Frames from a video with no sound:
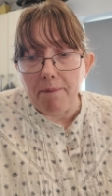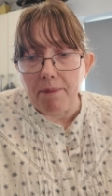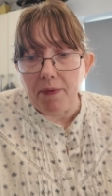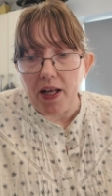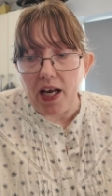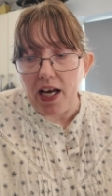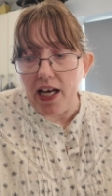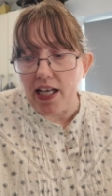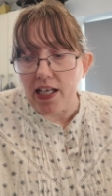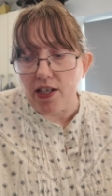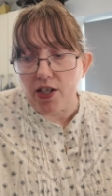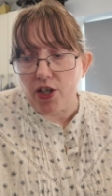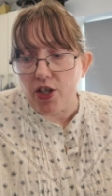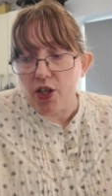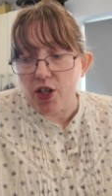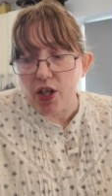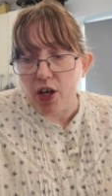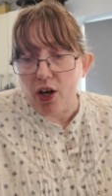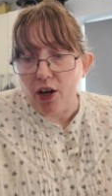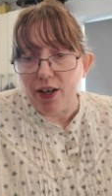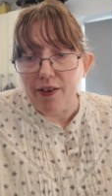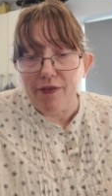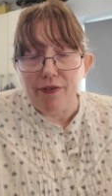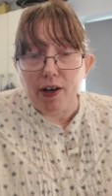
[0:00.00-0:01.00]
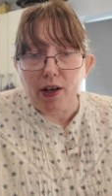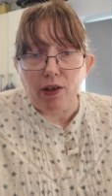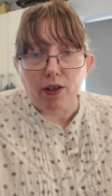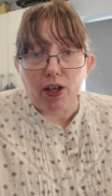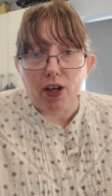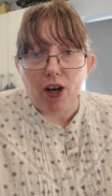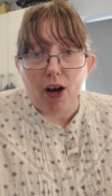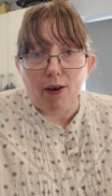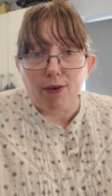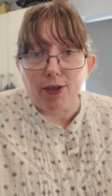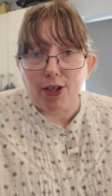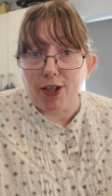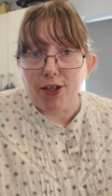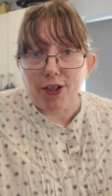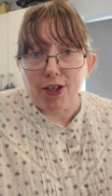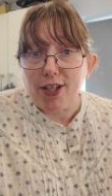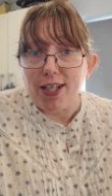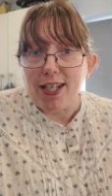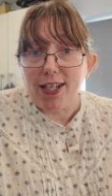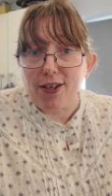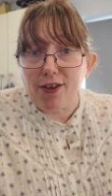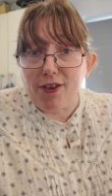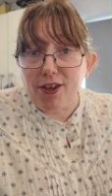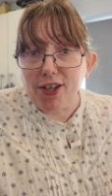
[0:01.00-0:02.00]
And it's just that Honest Vocal Coach does
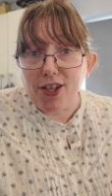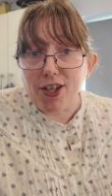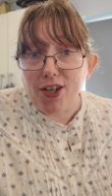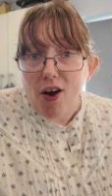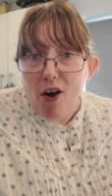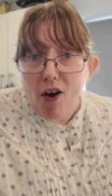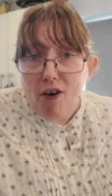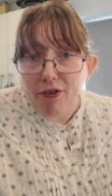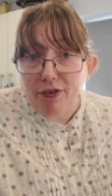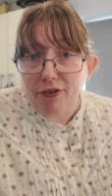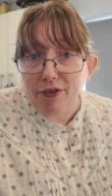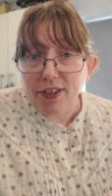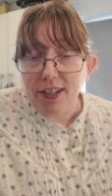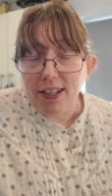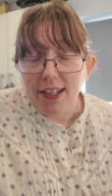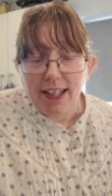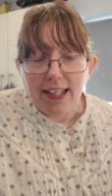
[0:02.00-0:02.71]
this other stuff,